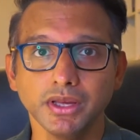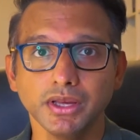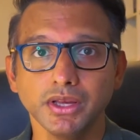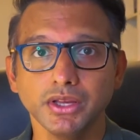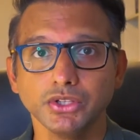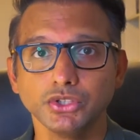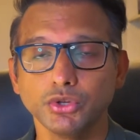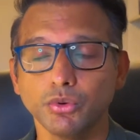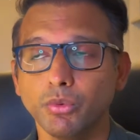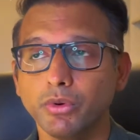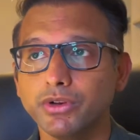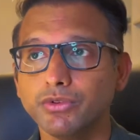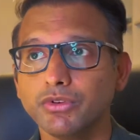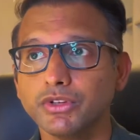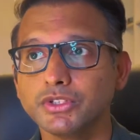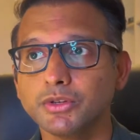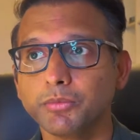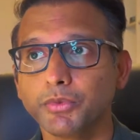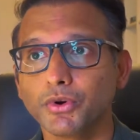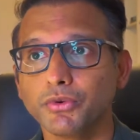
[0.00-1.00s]
So one was a
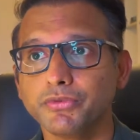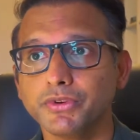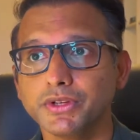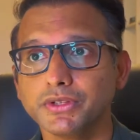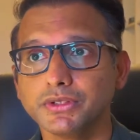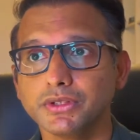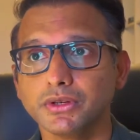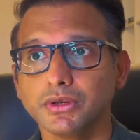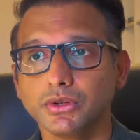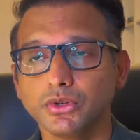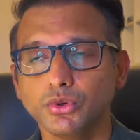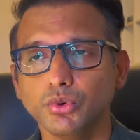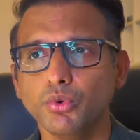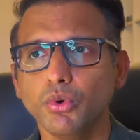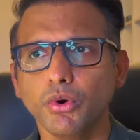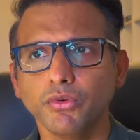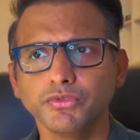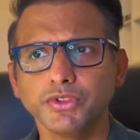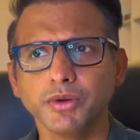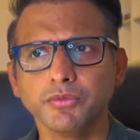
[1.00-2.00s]
professor, two
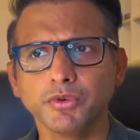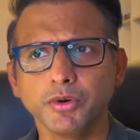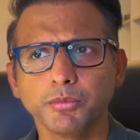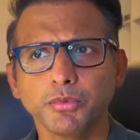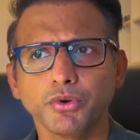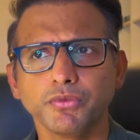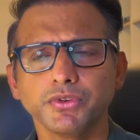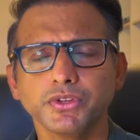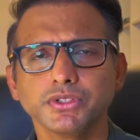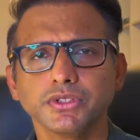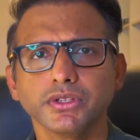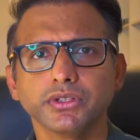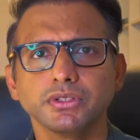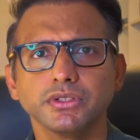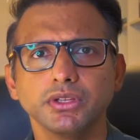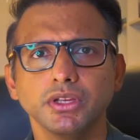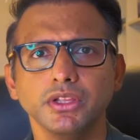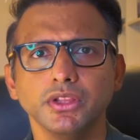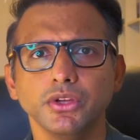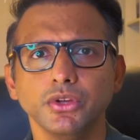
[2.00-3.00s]
of them were professors
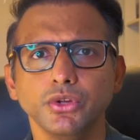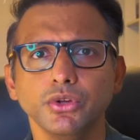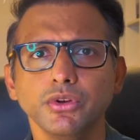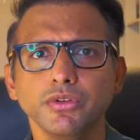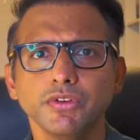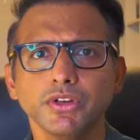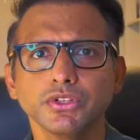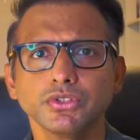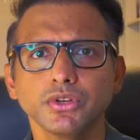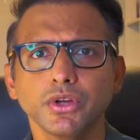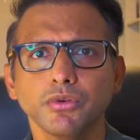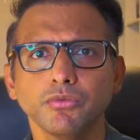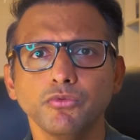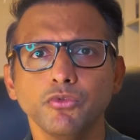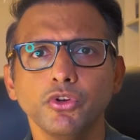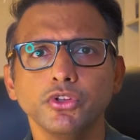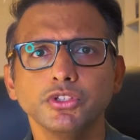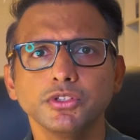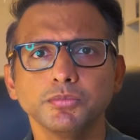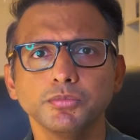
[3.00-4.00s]
in the University of
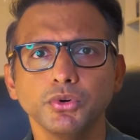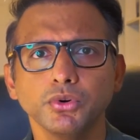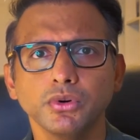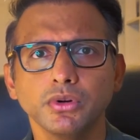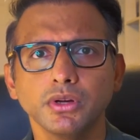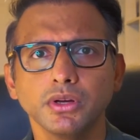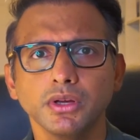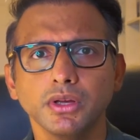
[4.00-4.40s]
Würzburg.